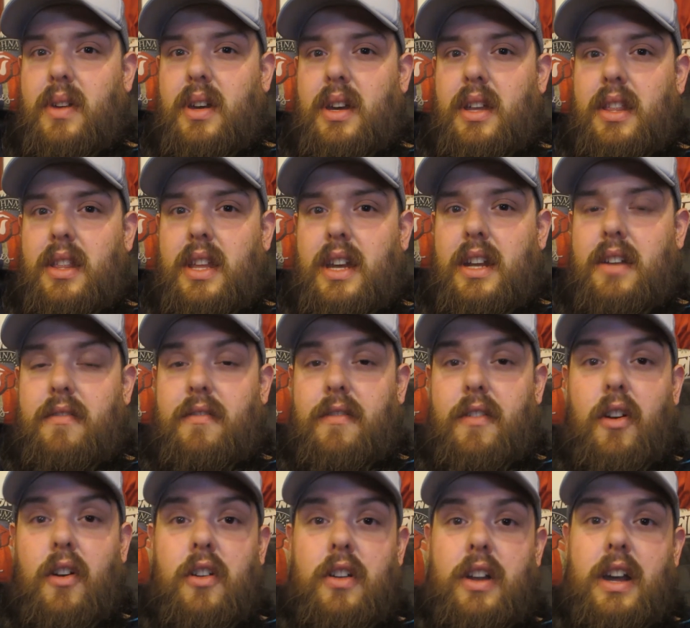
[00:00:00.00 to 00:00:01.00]
and then a
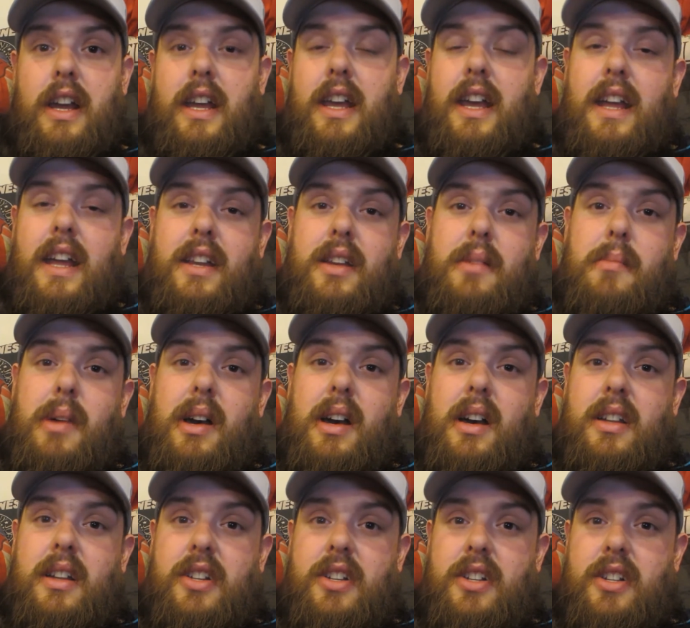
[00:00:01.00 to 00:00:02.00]
fortnight at end of
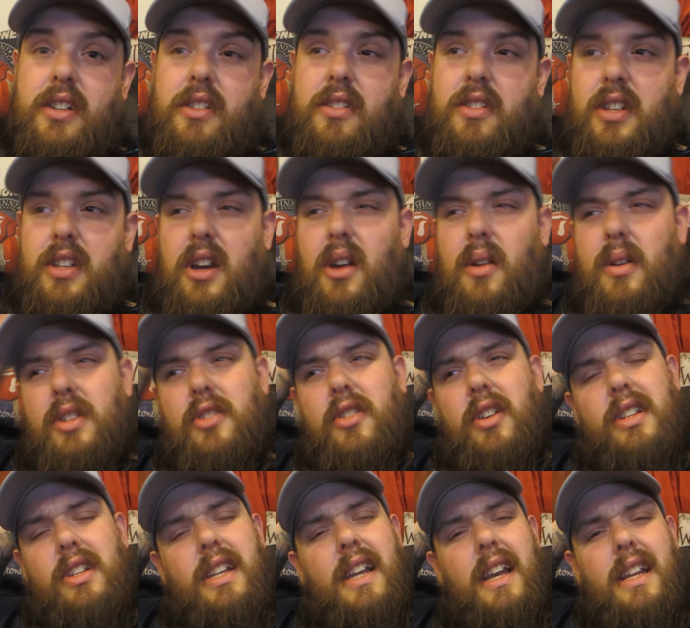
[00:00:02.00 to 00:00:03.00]
March, because I always
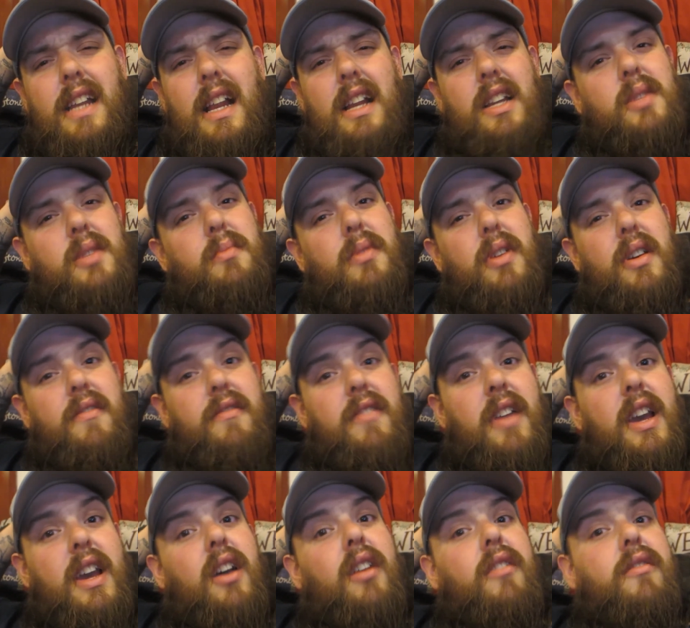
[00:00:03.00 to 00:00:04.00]
try to get Danny's
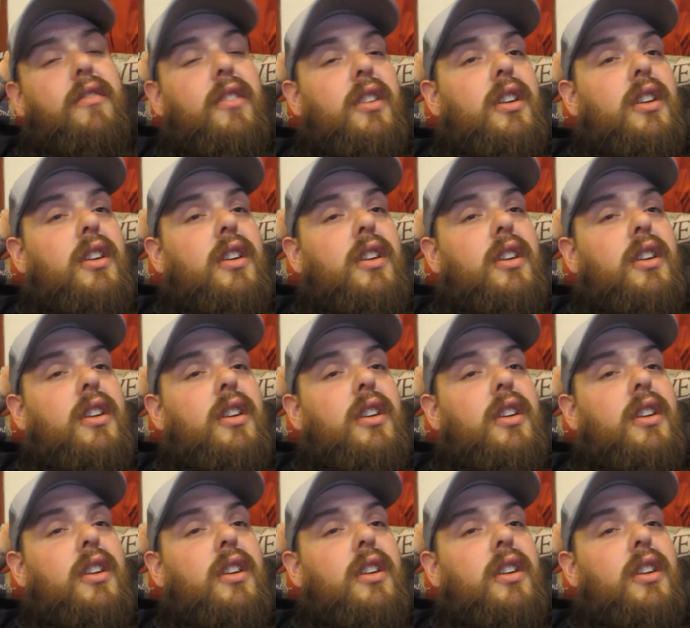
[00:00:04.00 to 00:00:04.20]
birthday off.